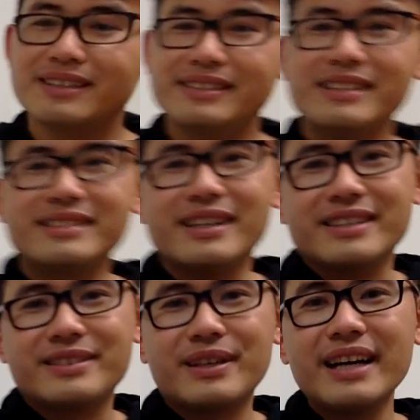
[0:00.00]
This
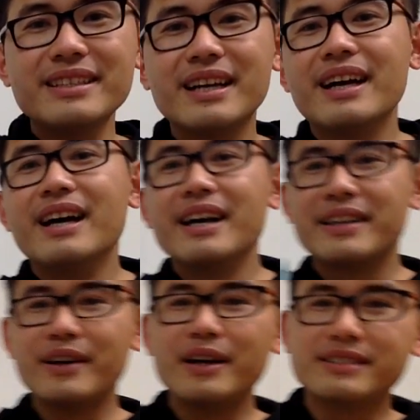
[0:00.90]
does, right?
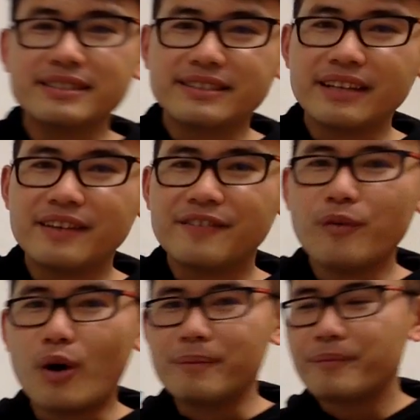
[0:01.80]
Here is the standard
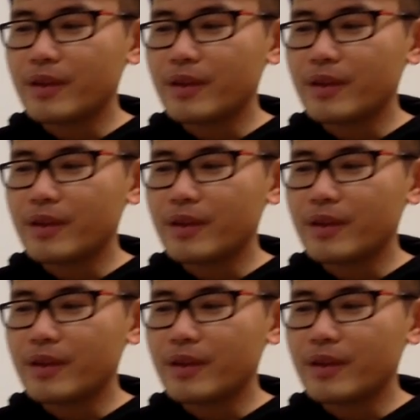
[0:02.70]
form.